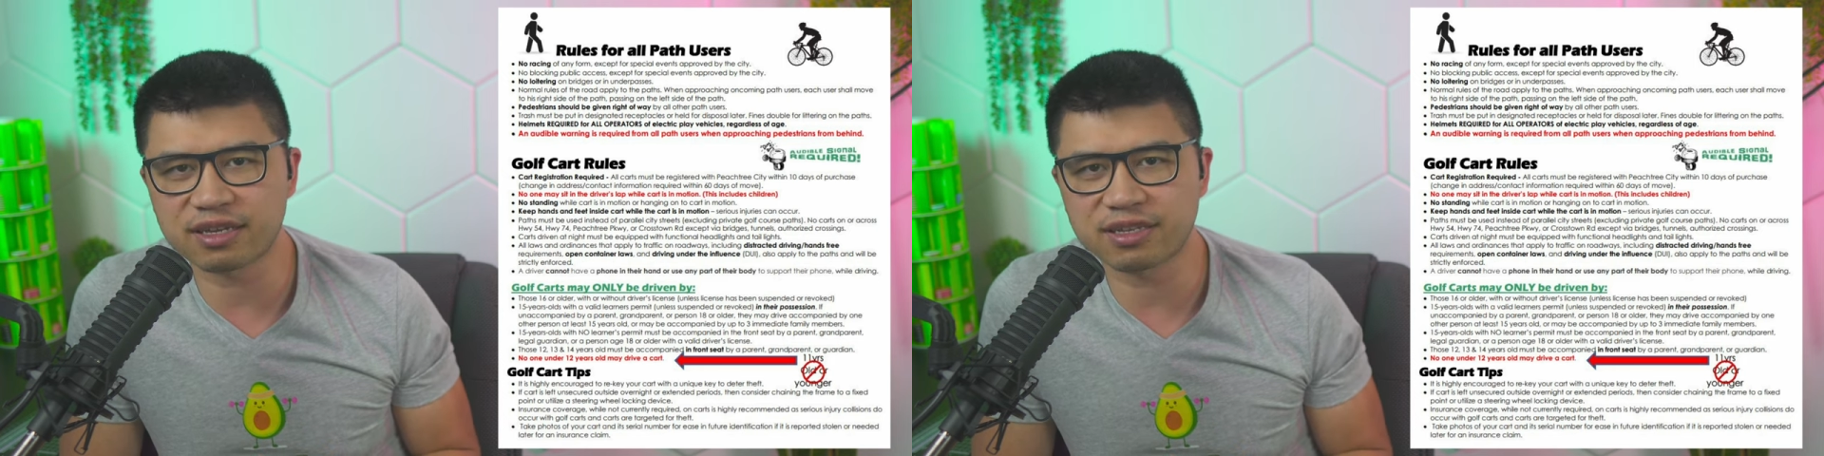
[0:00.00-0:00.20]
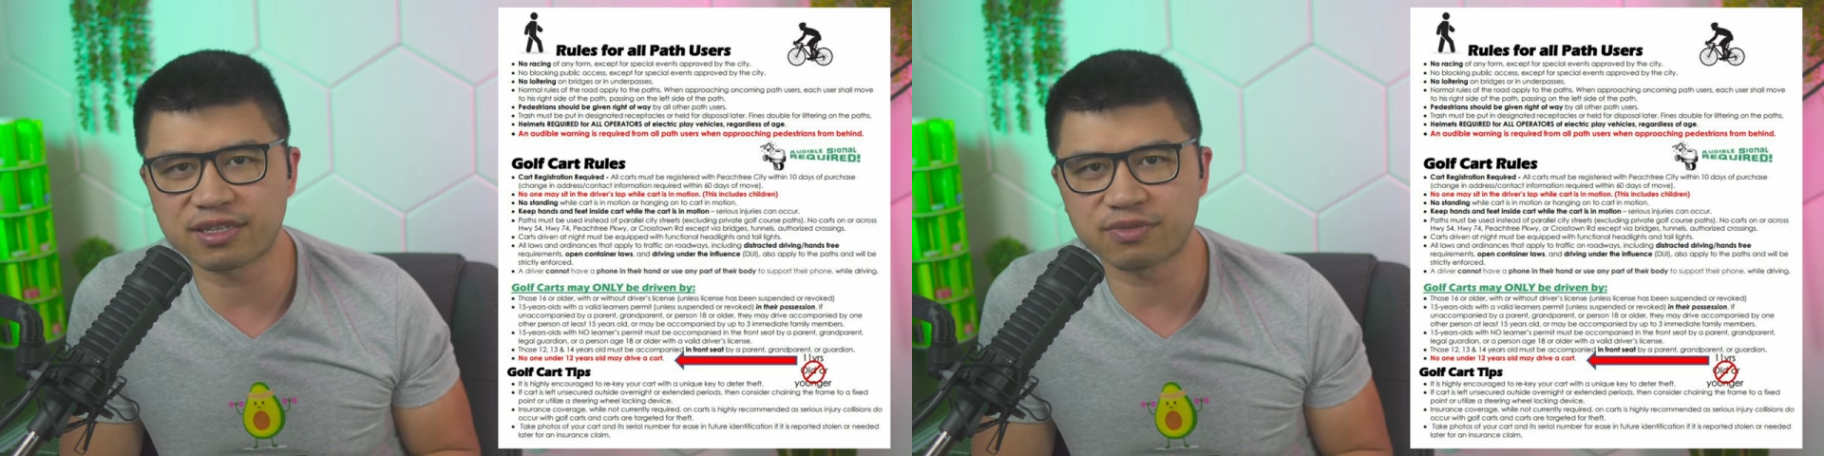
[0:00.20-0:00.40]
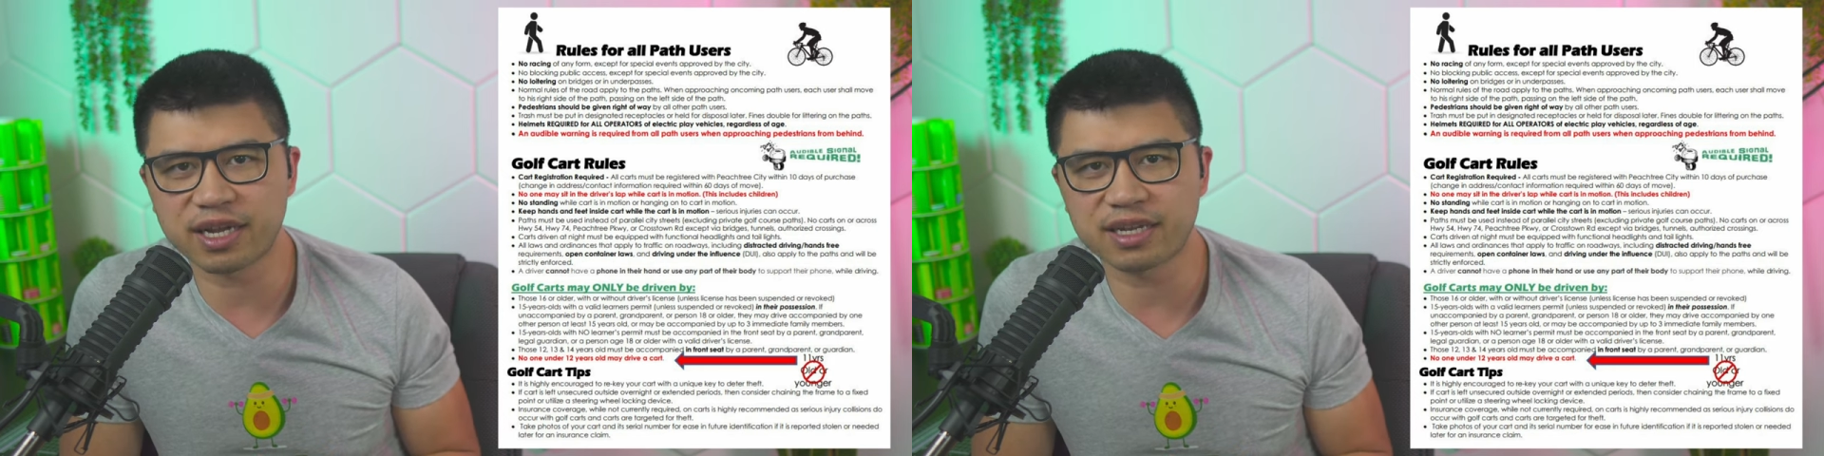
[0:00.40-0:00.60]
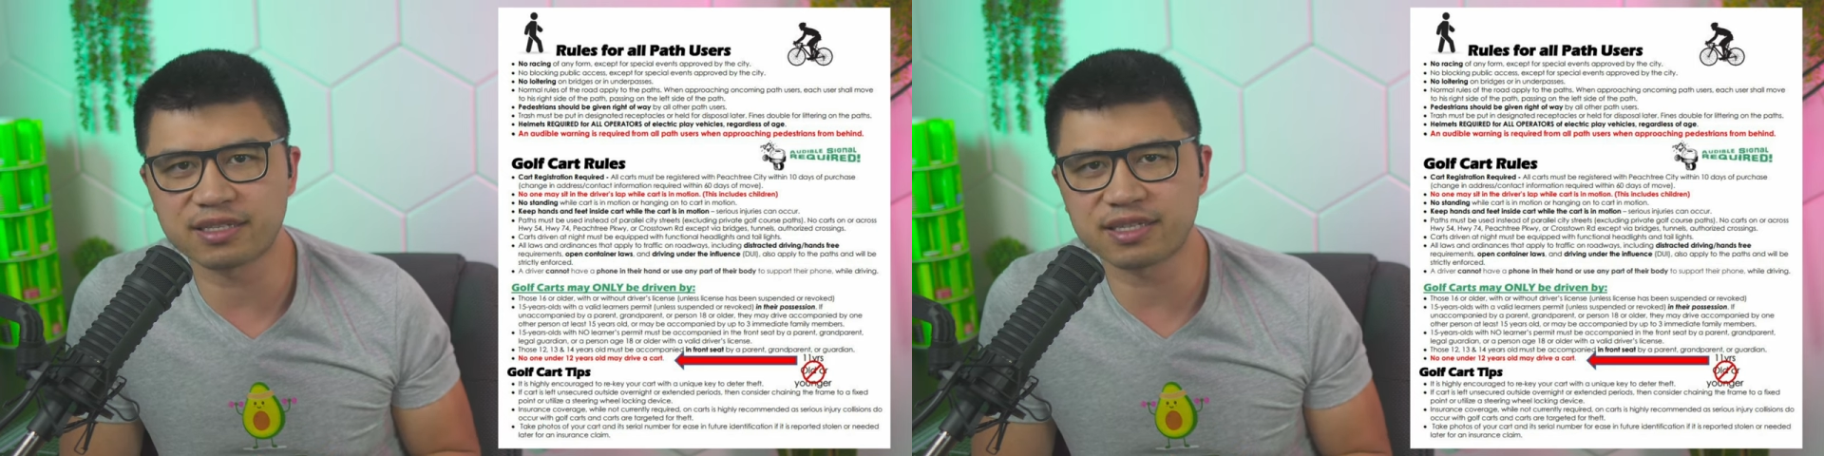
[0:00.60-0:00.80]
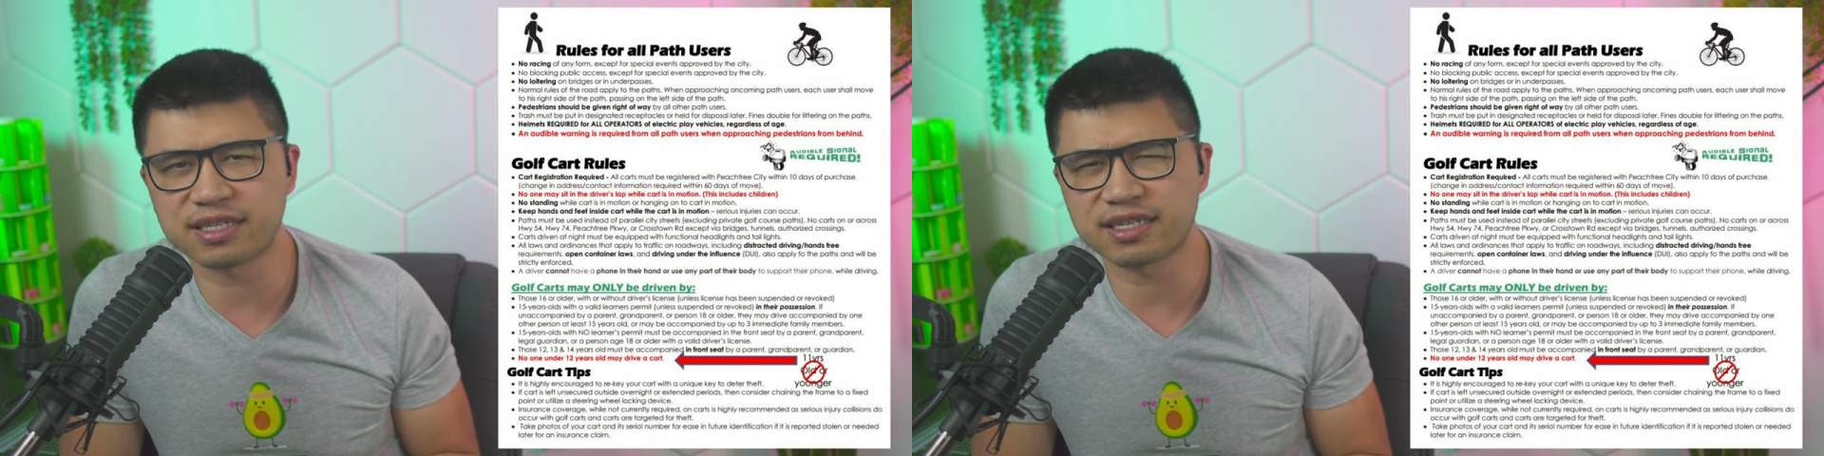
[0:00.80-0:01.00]
as what I can
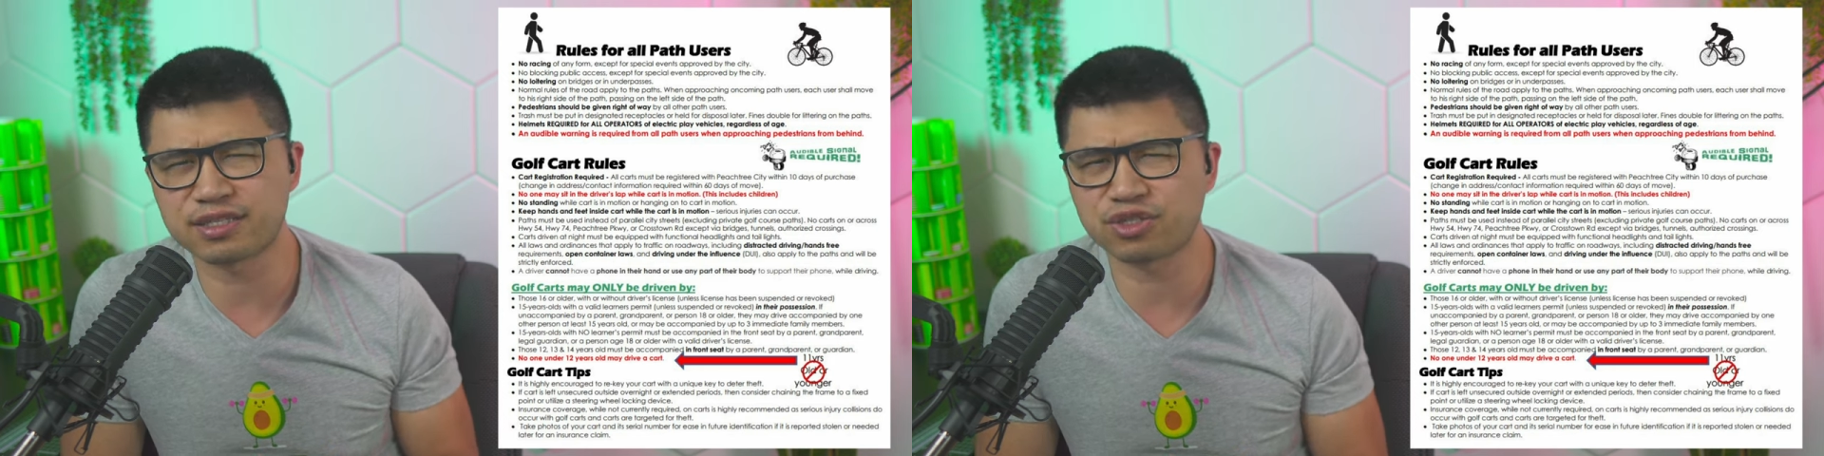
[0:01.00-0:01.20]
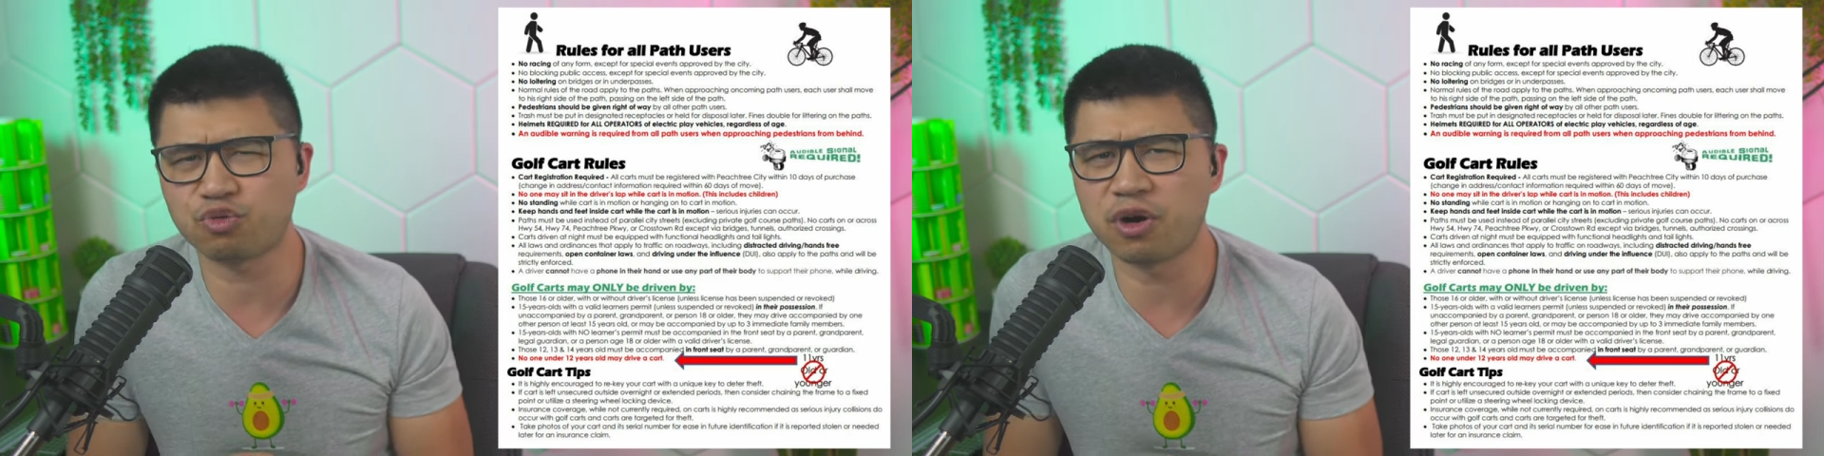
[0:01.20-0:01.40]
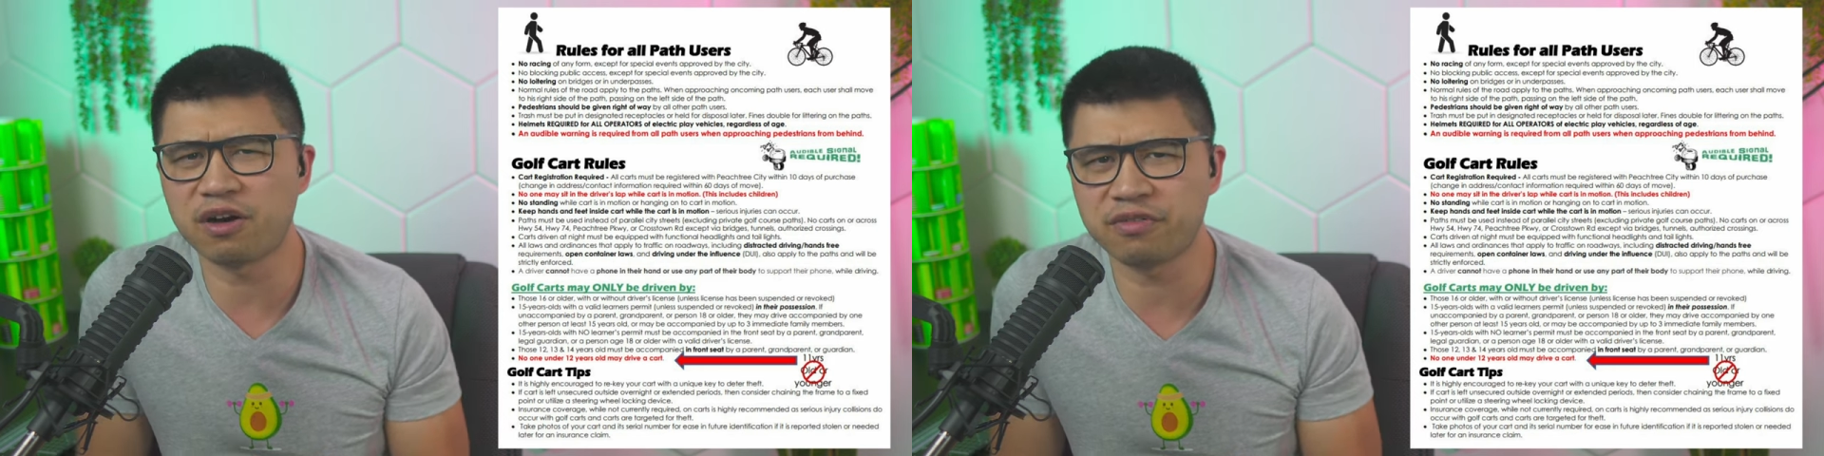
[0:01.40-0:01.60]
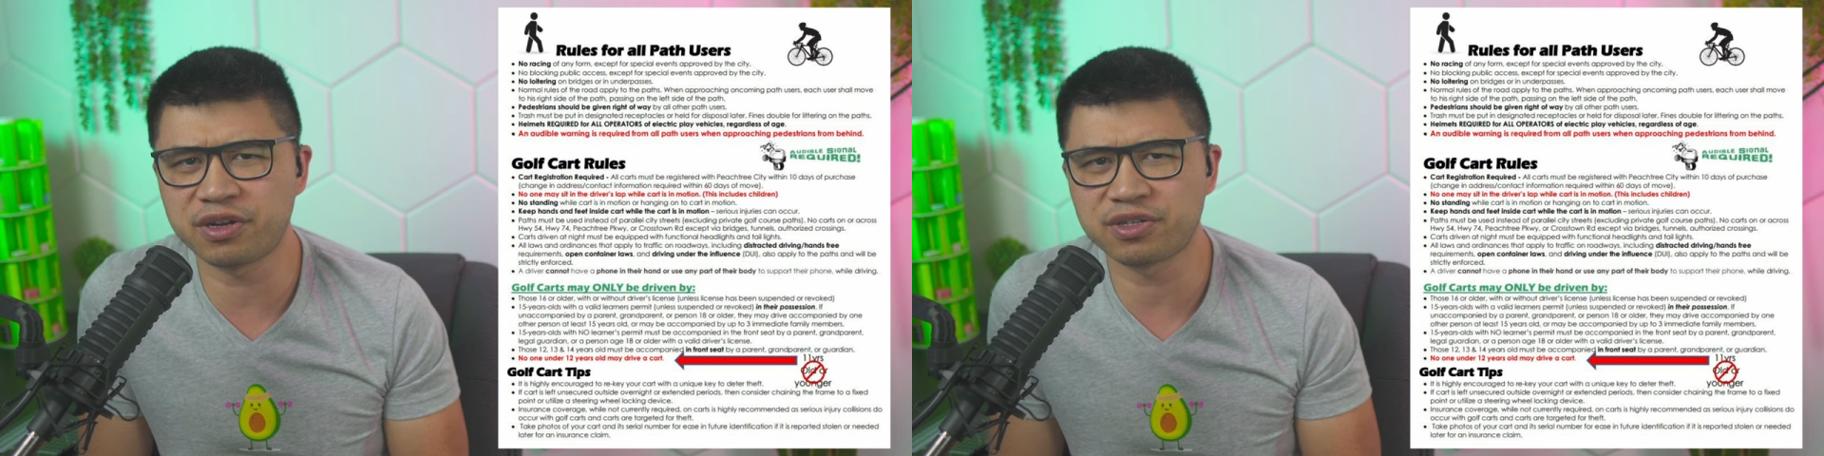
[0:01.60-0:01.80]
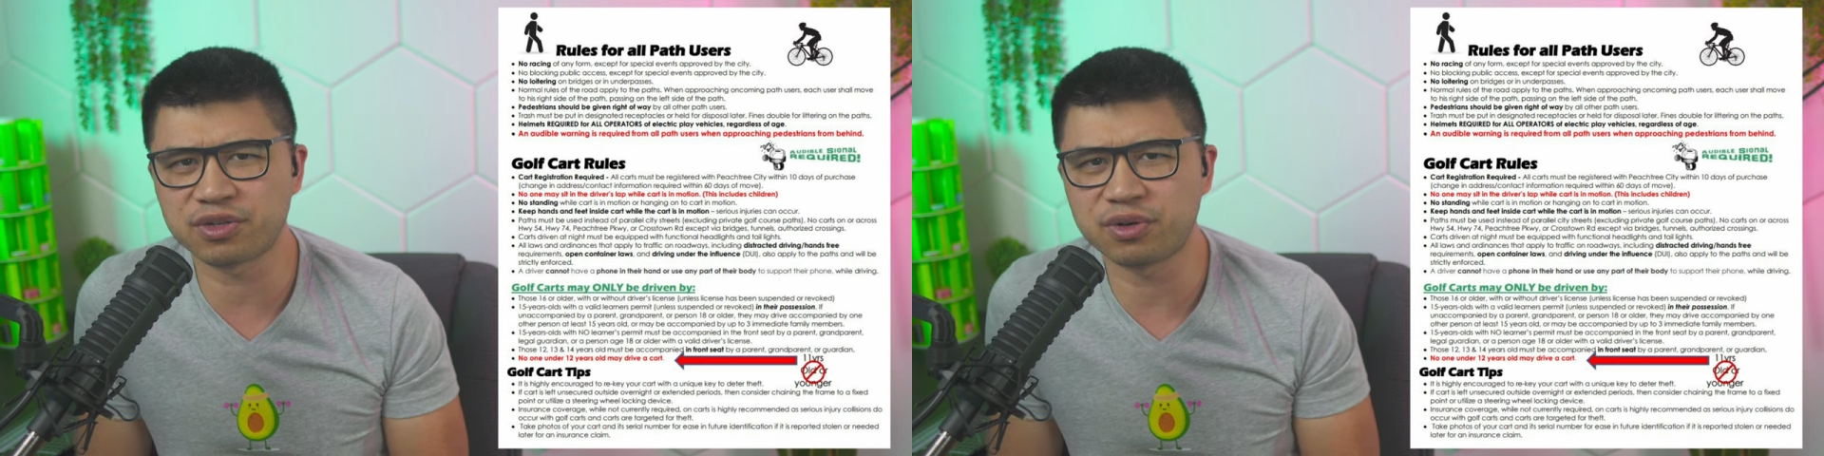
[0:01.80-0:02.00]
see is 12
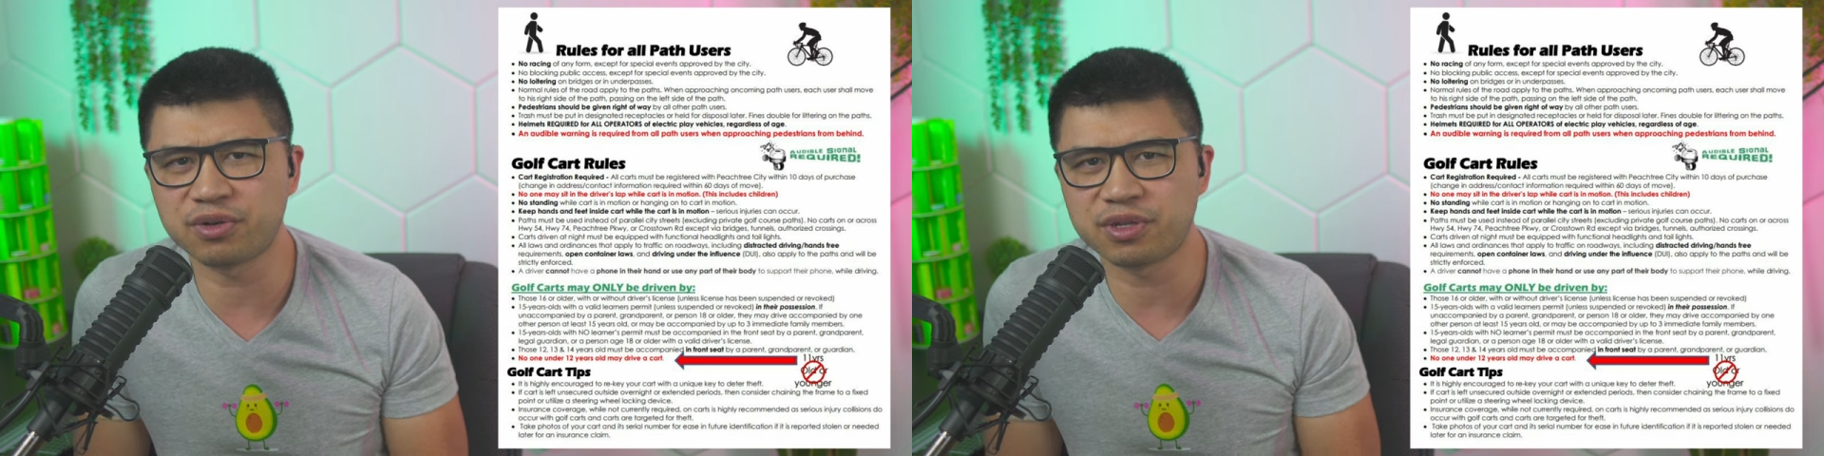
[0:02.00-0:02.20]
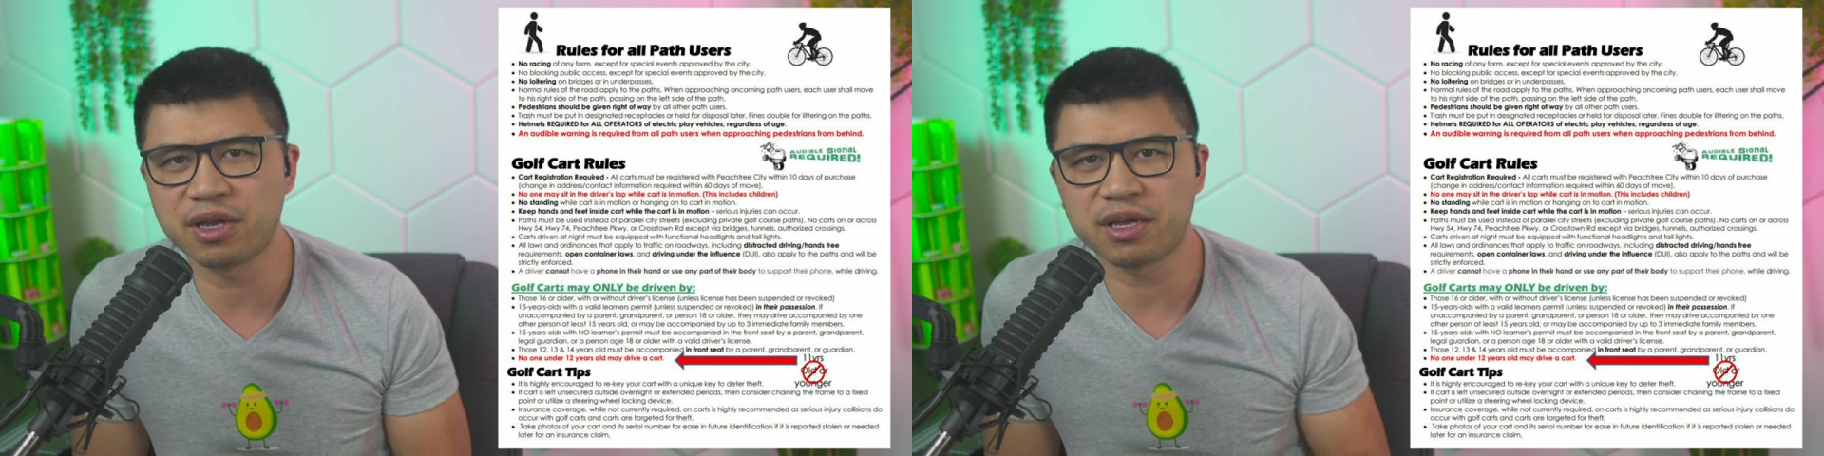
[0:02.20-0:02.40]
years old